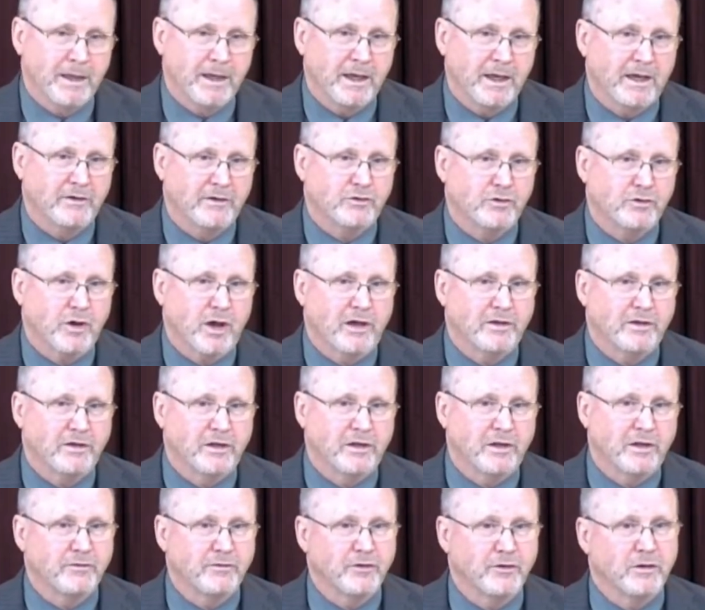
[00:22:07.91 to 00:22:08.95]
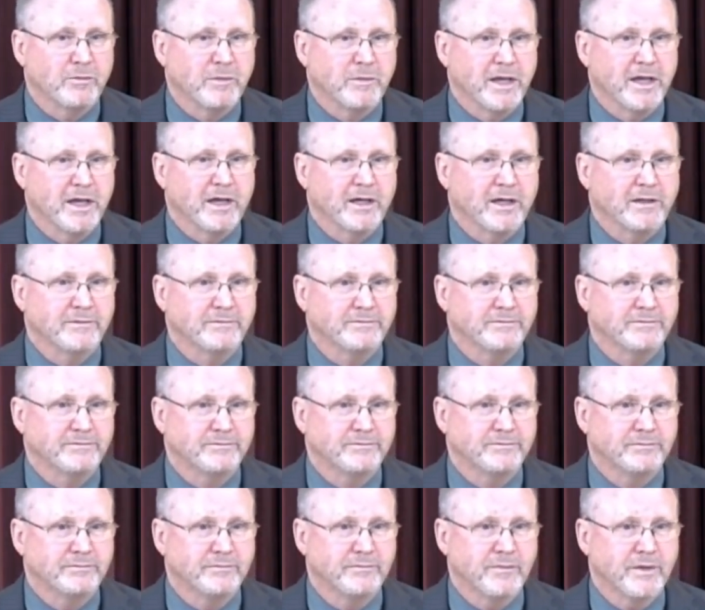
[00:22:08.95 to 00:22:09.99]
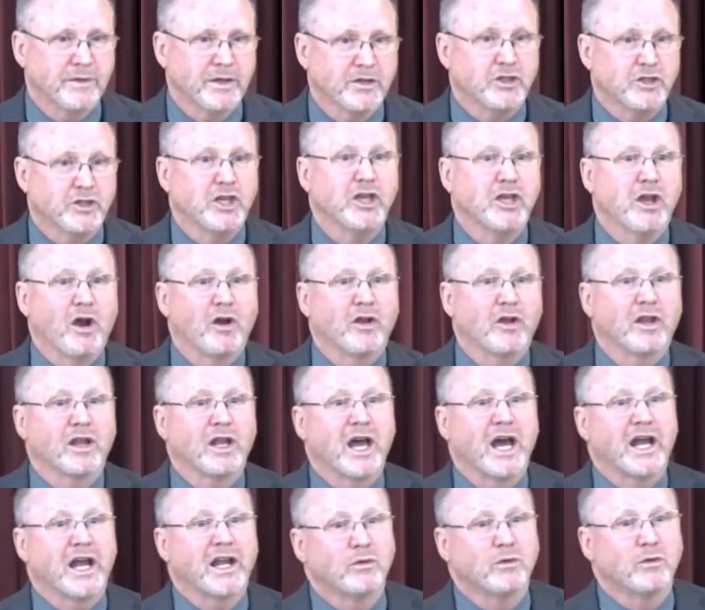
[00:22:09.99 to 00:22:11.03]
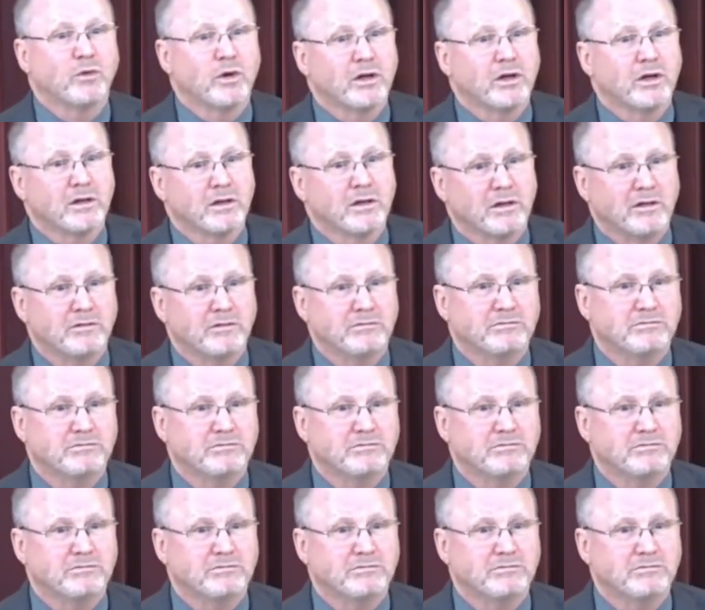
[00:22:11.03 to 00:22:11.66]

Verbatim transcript: and trodden under the foot of men. Ye are the light of the world.